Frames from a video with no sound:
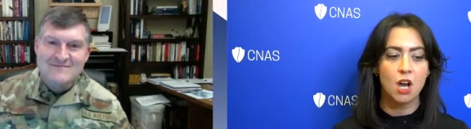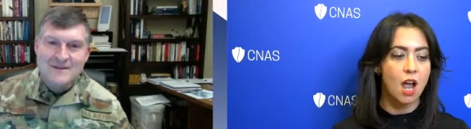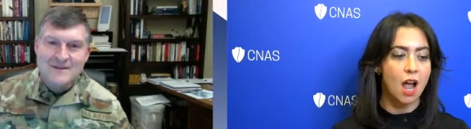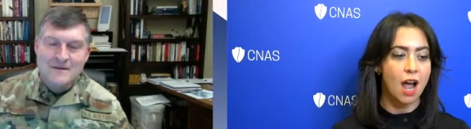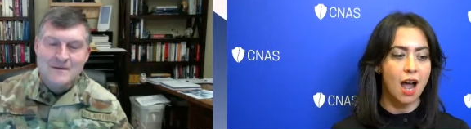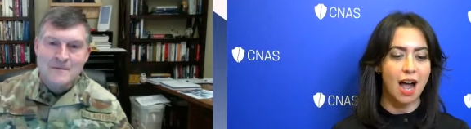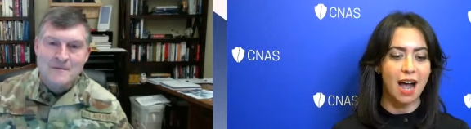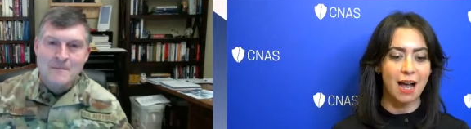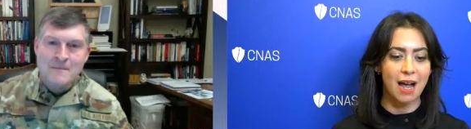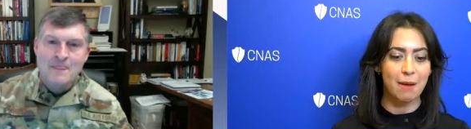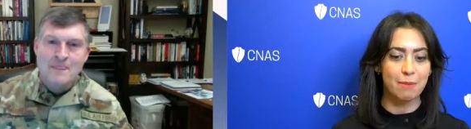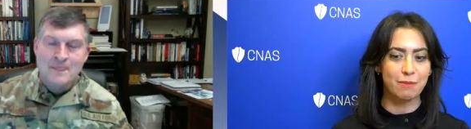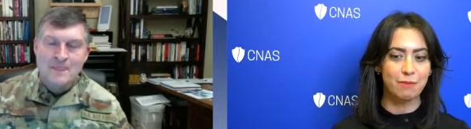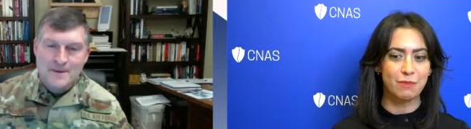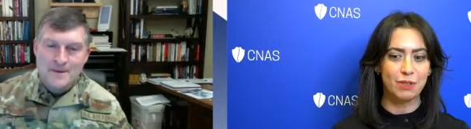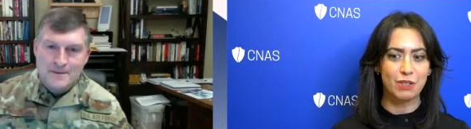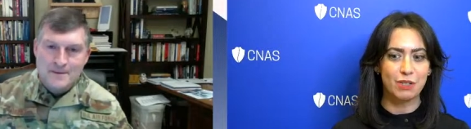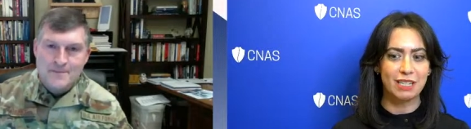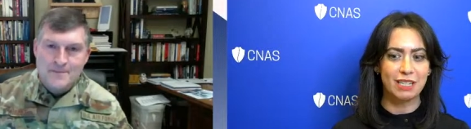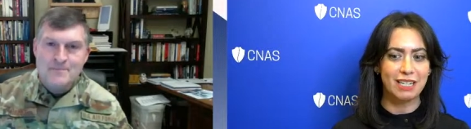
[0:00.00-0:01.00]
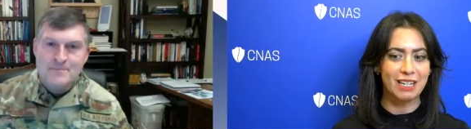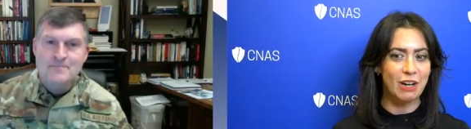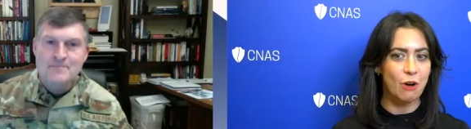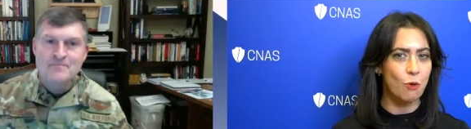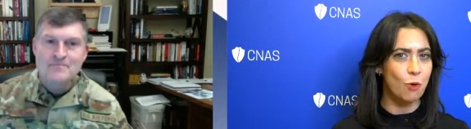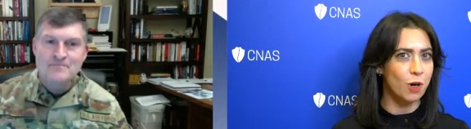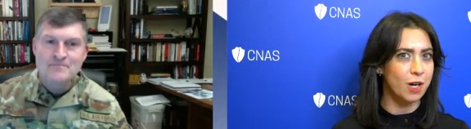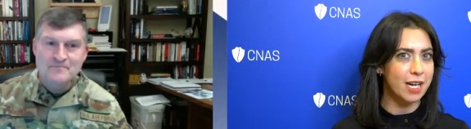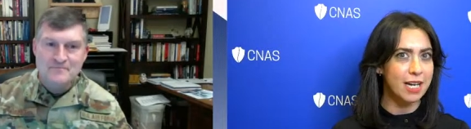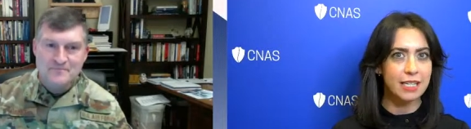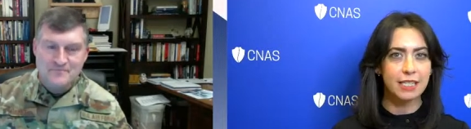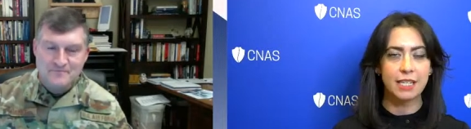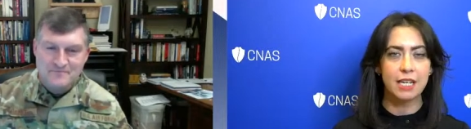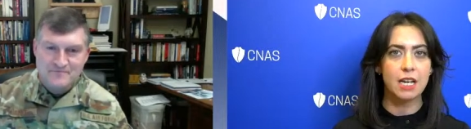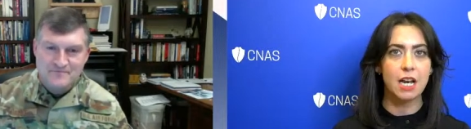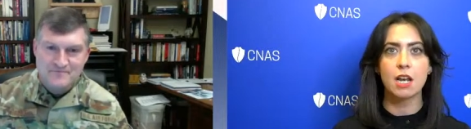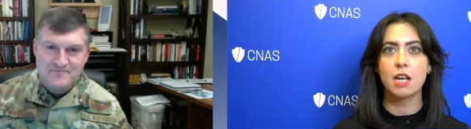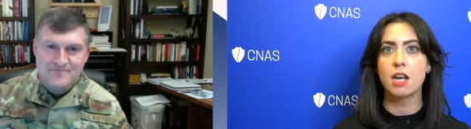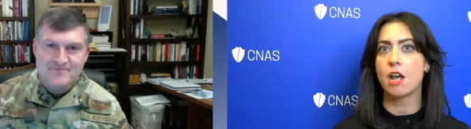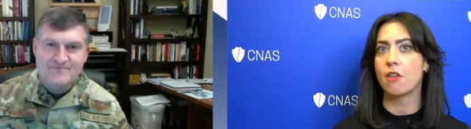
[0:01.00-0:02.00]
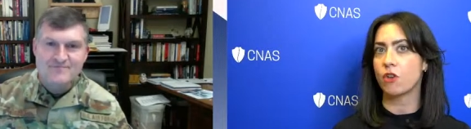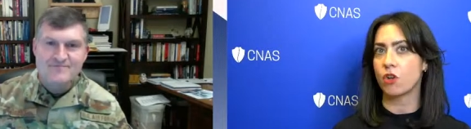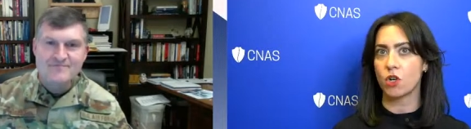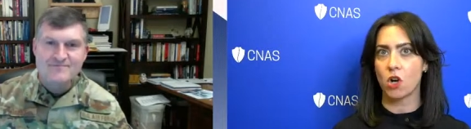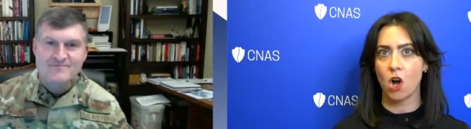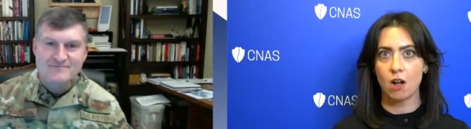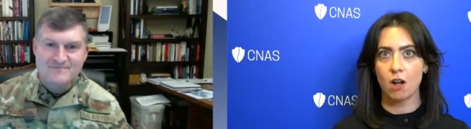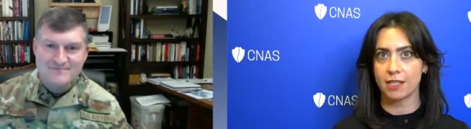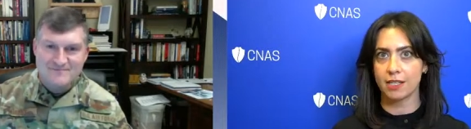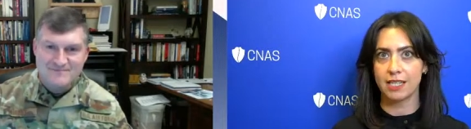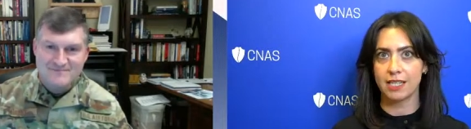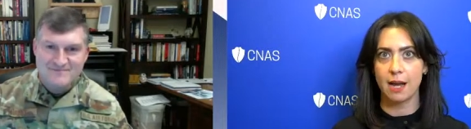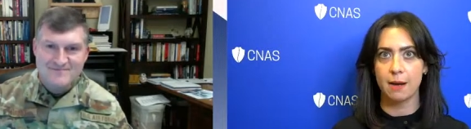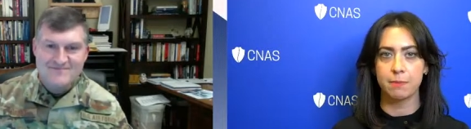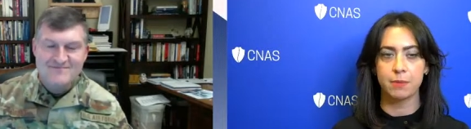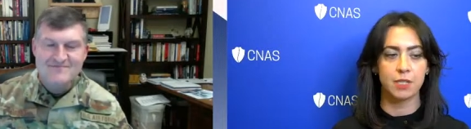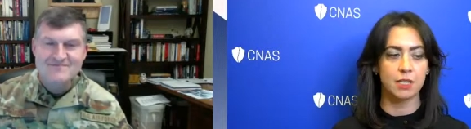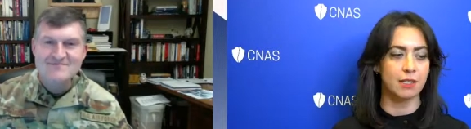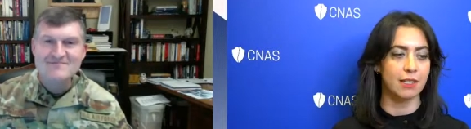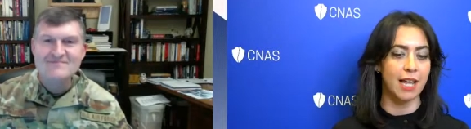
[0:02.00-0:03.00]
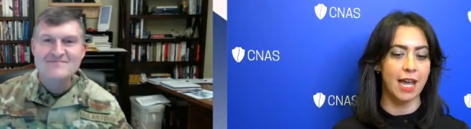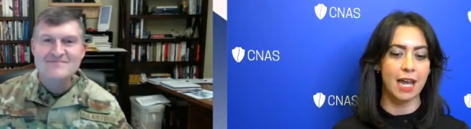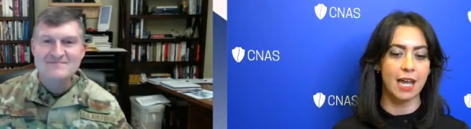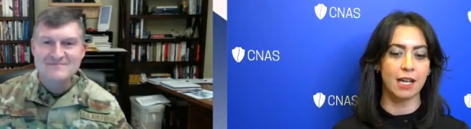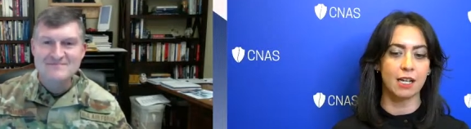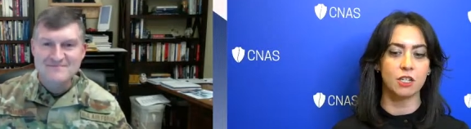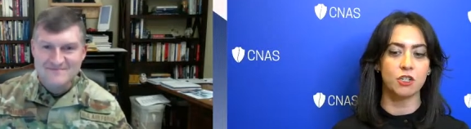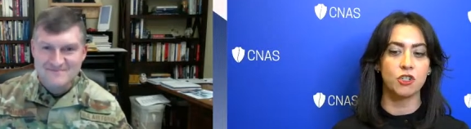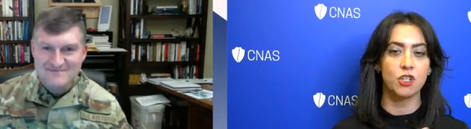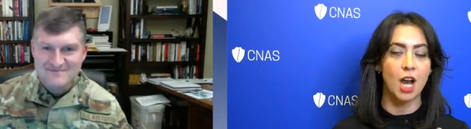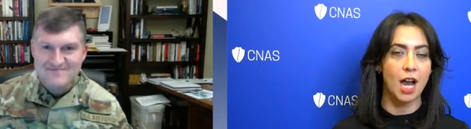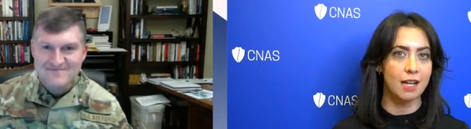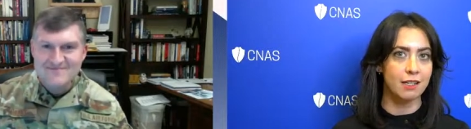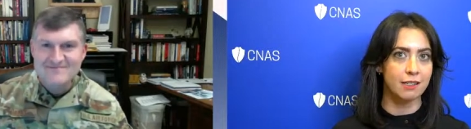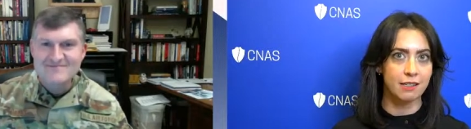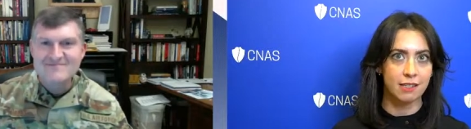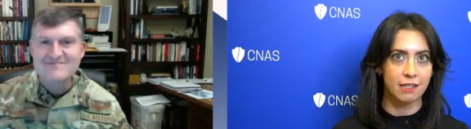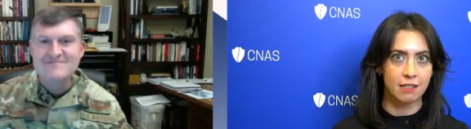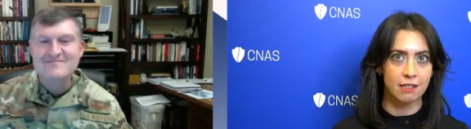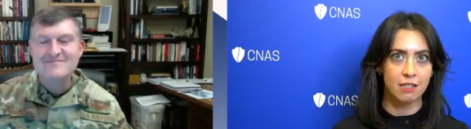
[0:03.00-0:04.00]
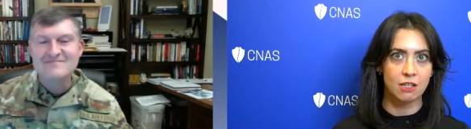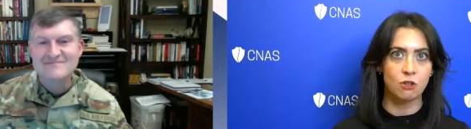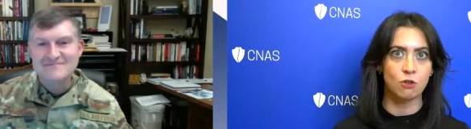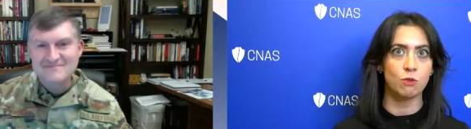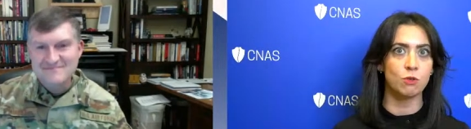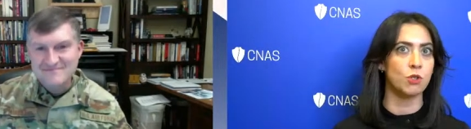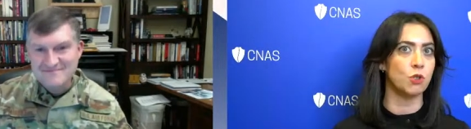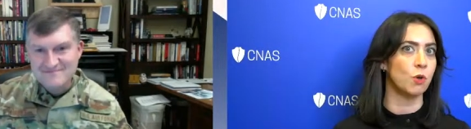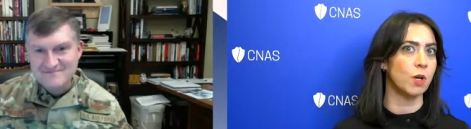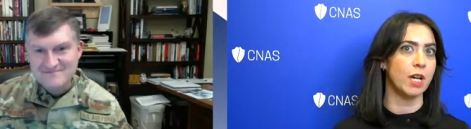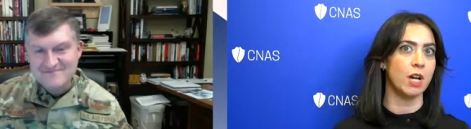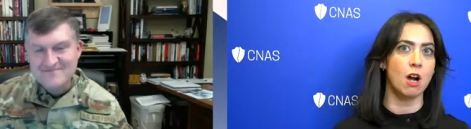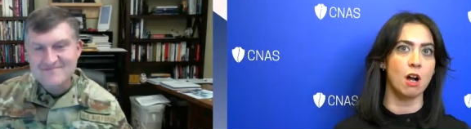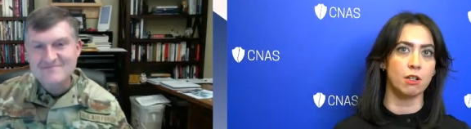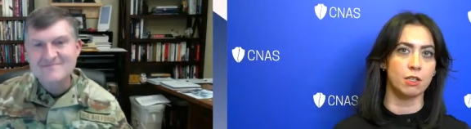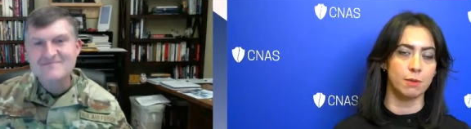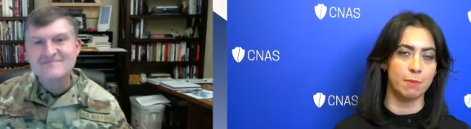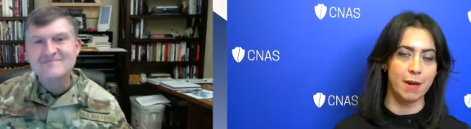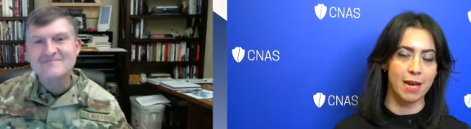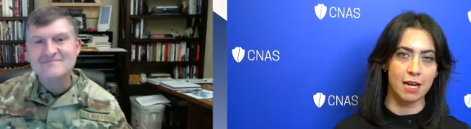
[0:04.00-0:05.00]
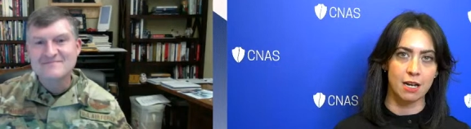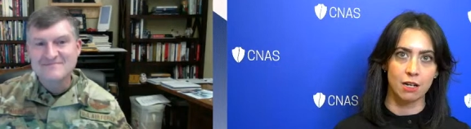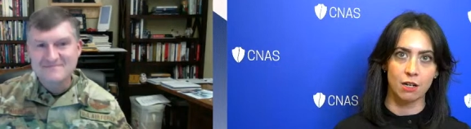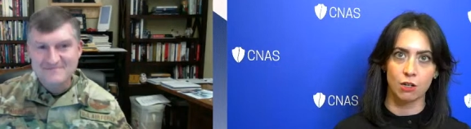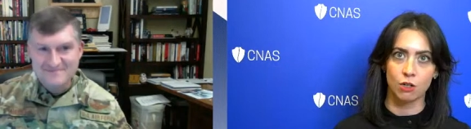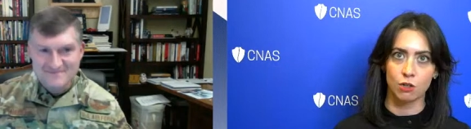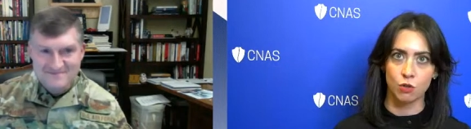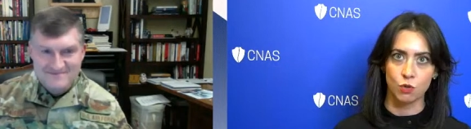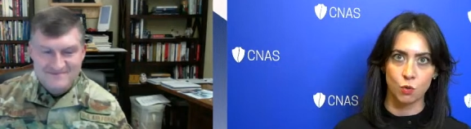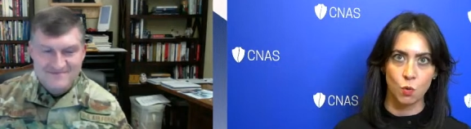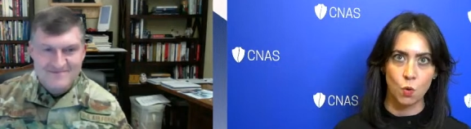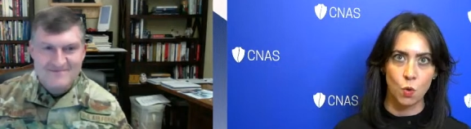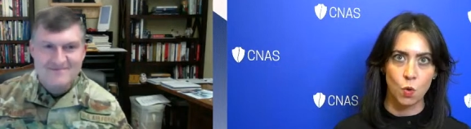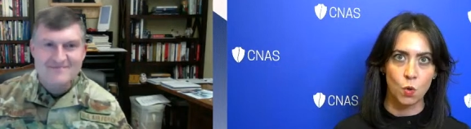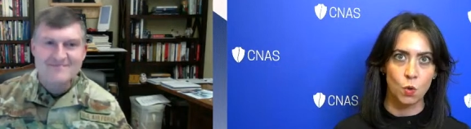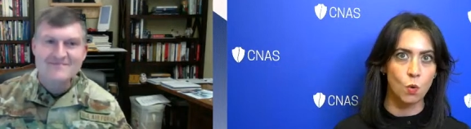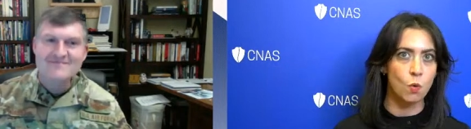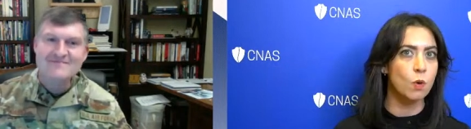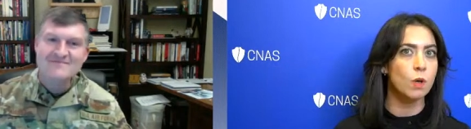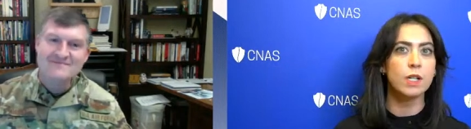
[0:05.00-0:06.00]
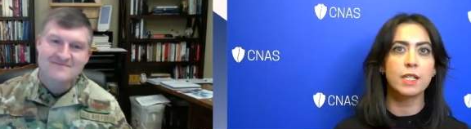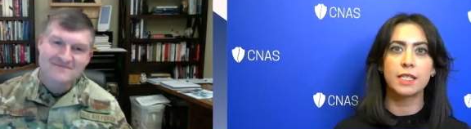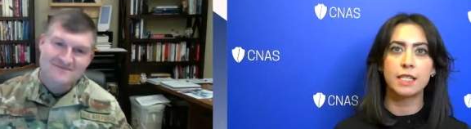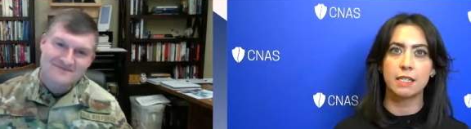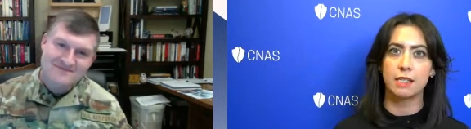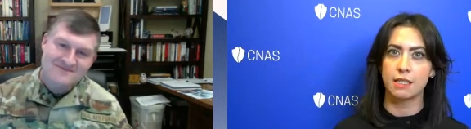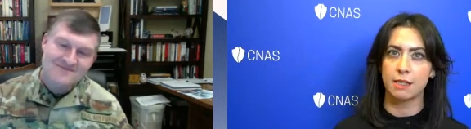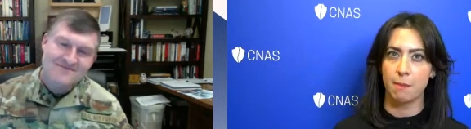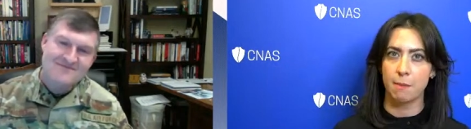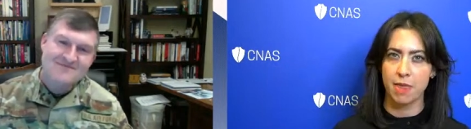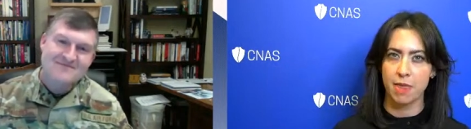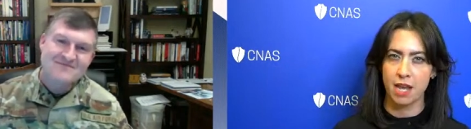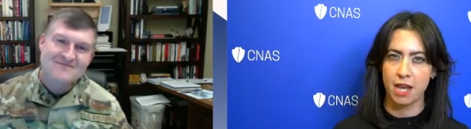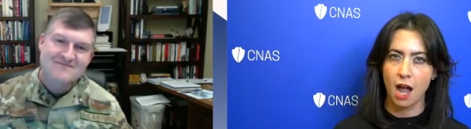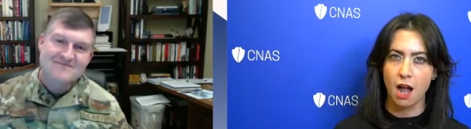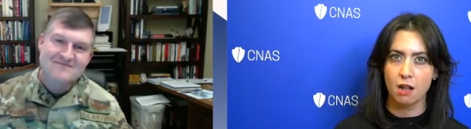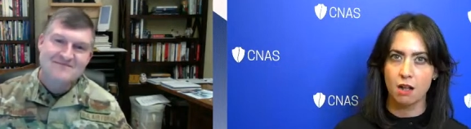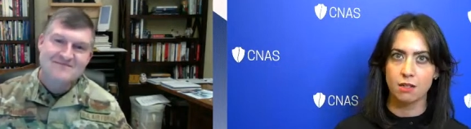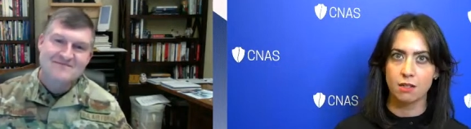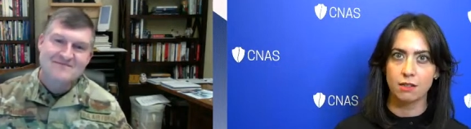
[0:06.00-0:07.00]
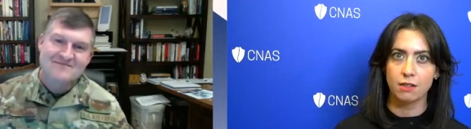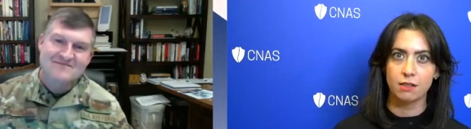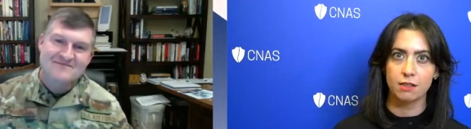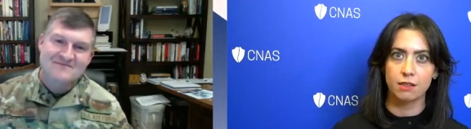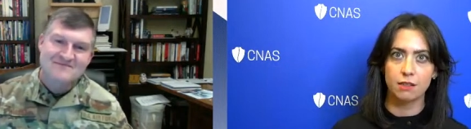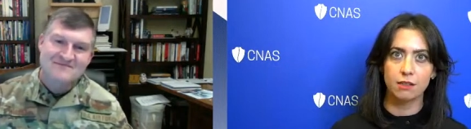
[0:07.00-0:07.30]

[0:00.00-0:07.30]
Speaker 1: Um, or is it another concept like JADC2, Joint All Domain and Control, or is it something else?